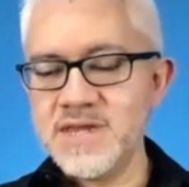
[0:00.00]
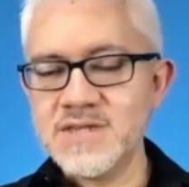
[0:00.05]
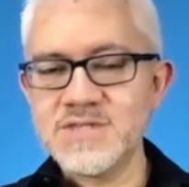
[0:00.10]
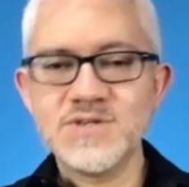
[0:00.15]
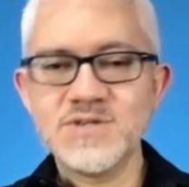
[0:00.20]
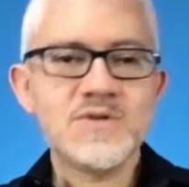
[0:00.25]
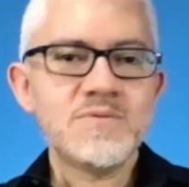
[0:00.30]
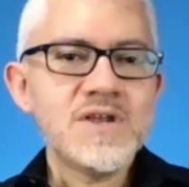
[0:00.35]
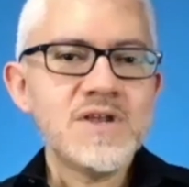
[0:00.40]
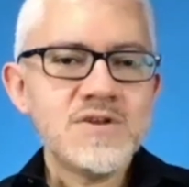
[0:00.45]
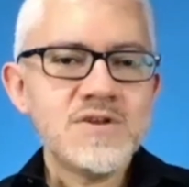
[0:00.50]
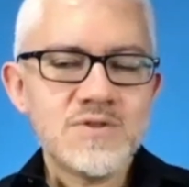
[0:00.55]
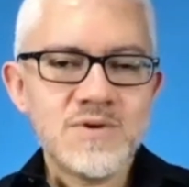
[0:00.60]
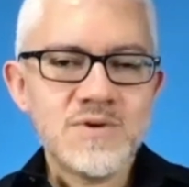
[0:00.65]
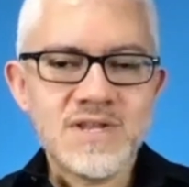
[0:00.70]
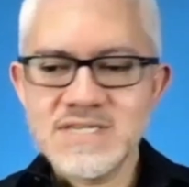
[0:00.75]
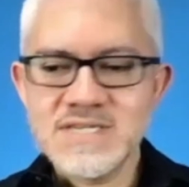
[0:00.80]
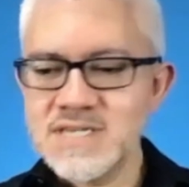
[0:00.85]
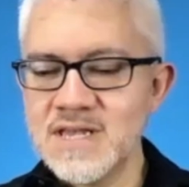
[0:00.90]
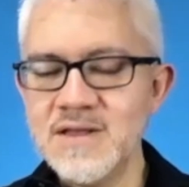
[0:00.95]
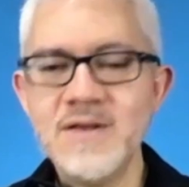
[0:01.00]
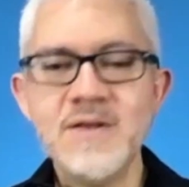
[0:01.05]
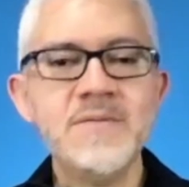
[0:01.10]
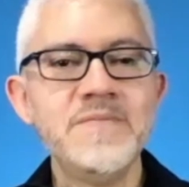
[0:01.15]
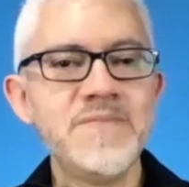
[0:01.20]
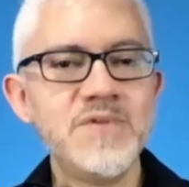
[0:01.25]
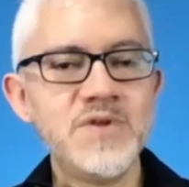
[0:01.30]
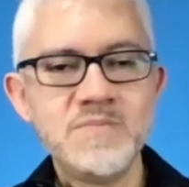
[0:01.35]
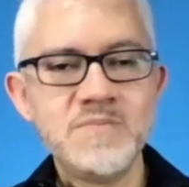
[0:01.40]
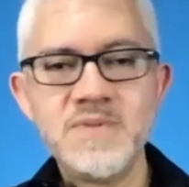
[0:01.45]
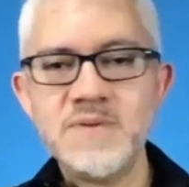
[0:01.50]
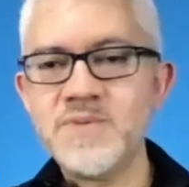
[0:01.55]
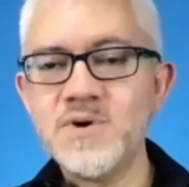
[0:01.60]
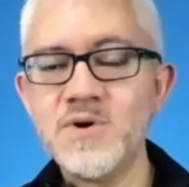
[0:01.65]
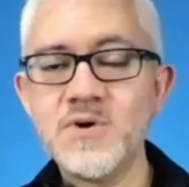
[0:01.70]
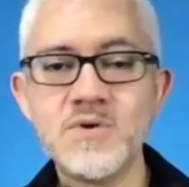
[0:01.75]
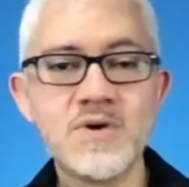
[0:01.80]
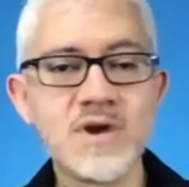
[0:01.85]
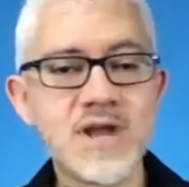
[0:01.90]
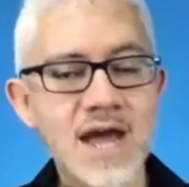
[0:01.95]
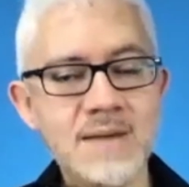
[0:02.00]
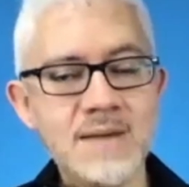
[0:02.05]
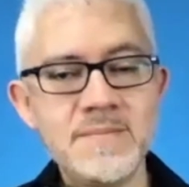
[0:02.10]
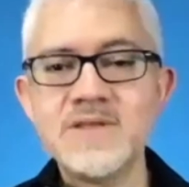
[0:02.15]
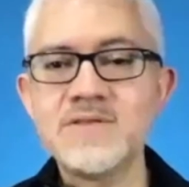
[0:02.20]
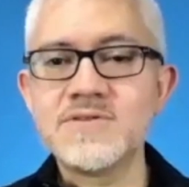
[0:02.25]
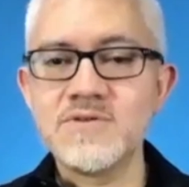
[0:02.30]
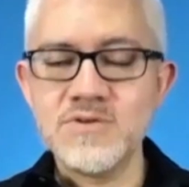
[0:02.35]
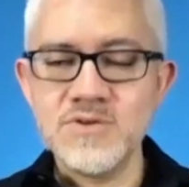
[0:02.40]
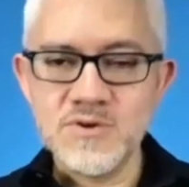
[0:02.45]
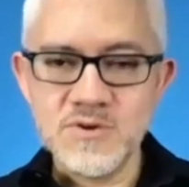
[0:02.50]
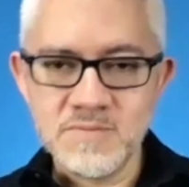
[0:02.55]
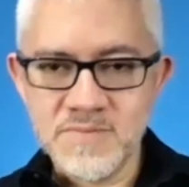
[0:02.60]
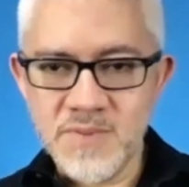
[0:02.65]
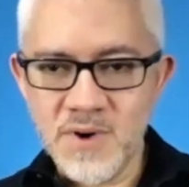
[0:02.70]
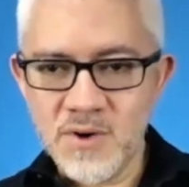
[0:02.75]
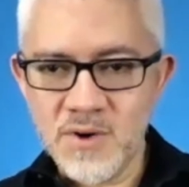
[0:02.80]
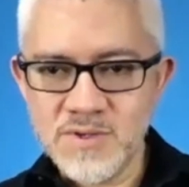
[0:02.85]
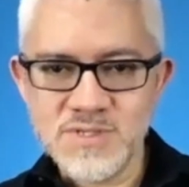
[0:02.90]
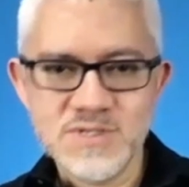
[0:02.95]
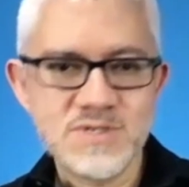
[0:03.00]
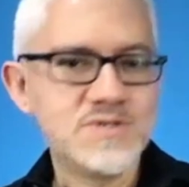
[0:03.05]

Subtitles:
So the way you do it is, you know, people who comment on your post,